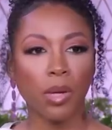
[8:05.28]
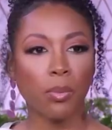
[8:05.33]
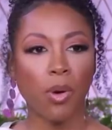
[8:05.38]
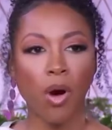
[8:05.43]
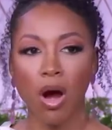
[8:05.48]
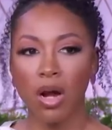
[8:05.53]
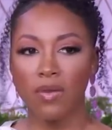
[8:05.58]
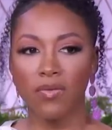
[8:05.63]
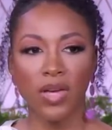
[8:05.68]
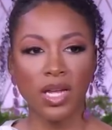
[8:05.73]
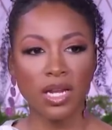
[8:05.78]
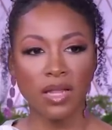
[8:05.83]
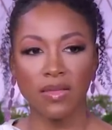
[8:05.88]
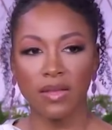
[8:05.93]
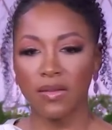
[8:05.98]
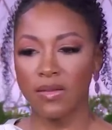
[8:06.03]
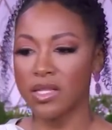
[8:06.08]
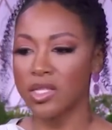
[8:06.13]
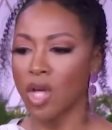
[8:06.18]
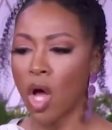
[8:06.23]
to be a part of
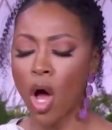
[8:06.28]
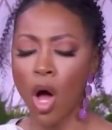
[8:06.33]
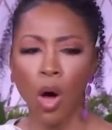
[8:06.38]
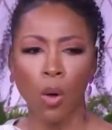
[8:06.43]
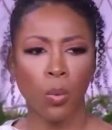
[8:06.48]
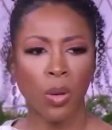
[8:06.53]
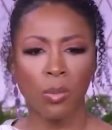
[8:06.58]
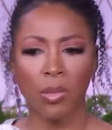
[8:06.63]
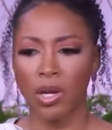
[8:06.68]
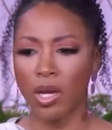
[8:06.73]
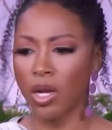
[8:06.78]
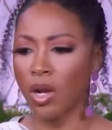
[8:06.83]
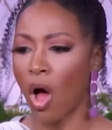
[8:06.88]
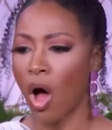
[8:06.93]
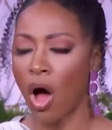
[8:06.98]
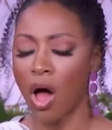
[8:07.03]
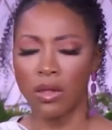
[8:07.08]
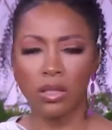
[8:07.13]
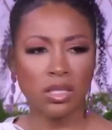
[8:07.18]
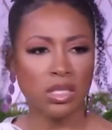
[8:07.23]
anything that's all women and
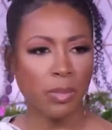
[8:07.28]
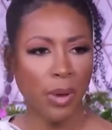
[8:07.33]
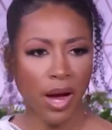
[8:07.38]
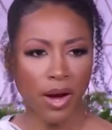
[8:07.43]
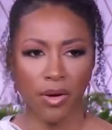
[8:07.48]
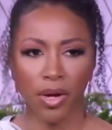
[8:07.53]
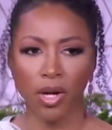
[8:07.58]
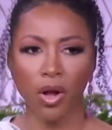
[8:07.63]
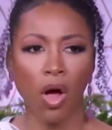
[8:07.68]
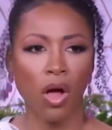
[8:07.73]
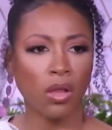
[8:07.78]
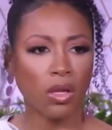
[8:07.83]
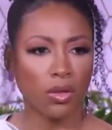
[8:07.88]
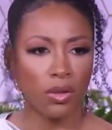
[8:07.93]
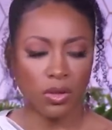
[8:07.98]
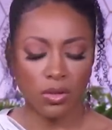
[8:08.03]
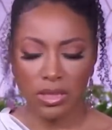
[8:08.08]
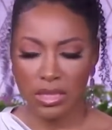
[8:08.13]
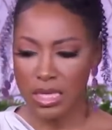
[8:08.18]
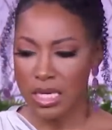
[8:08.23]
all inspiring and all of
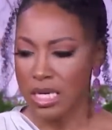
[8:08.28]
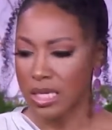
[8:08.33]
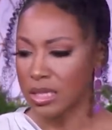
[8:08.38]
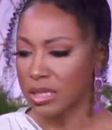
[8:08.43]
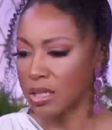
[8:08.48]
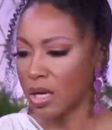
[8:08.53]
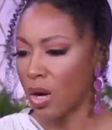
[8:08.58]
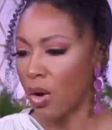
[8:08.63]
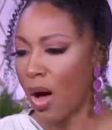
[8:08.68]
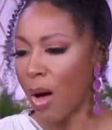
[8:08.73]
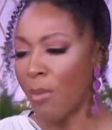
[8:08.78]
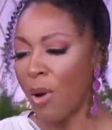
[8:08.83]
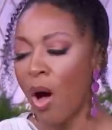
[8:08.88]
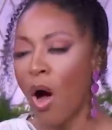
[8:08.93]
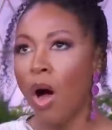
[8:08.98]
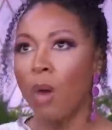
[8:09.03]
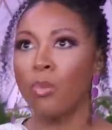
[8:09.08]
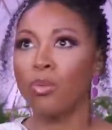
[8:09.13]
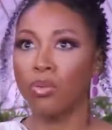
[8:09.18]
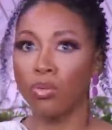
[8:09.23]
those things. So I'm
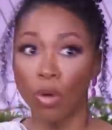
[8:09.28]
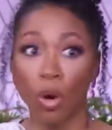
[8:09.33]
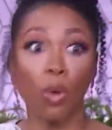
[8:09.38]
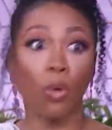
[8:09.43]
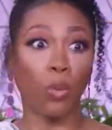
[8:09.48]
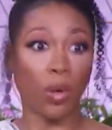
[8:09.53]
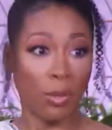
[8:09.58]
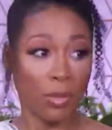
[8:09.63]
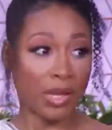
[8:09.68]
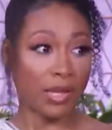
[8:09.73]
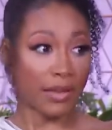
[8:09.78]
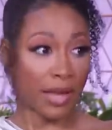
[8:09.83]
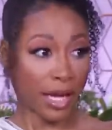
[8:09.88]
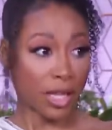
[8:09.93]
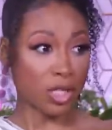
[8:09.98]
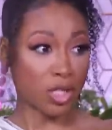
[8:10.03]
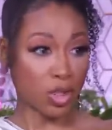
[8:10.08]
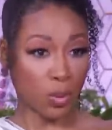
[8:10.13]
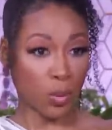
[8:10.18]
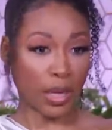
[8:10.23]
all pro women
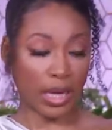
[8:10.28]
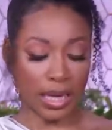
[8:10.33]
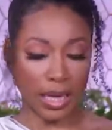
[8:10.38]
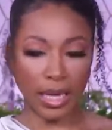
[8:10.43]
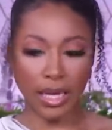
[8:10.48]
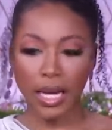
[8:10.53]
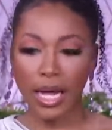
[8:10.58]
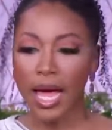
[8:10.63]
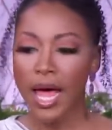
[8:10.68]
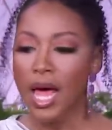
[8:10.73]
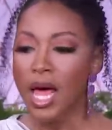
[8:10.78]
like doing it.